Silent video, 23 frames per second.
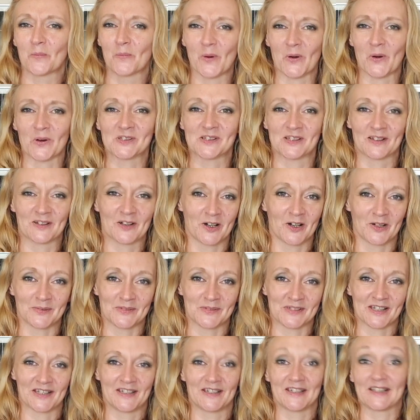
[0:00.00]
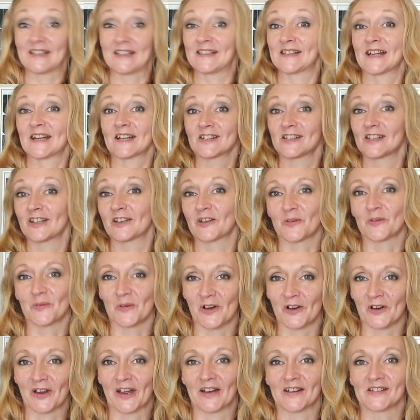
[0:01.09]
box it comes in is actually going to
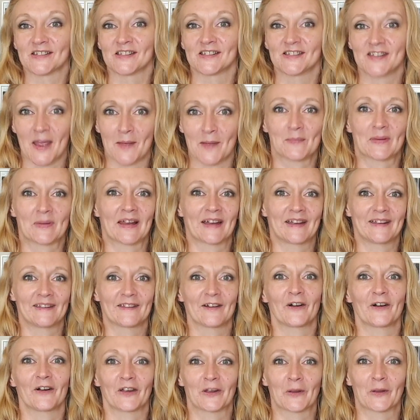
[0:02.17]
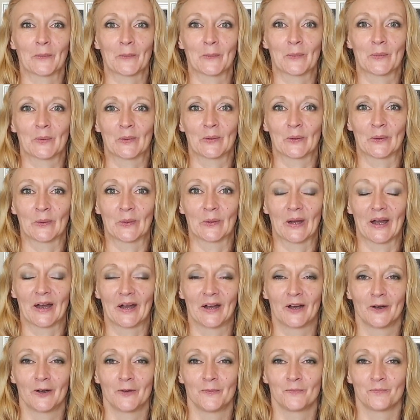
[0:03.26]
work out as a template that I can put
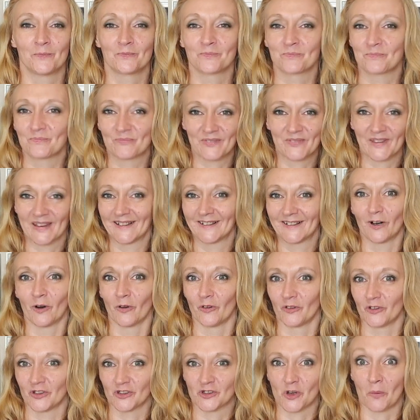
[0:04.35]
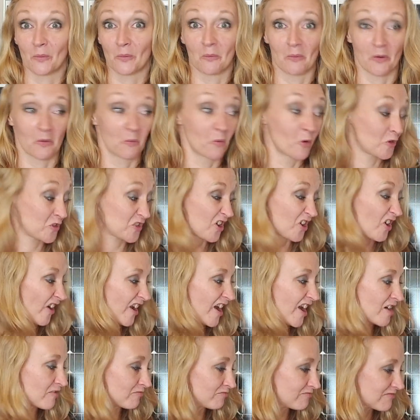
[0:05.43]
on the top of my wood to cut
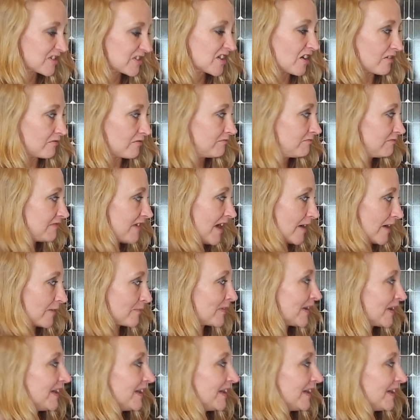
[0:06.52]
out. So yeah,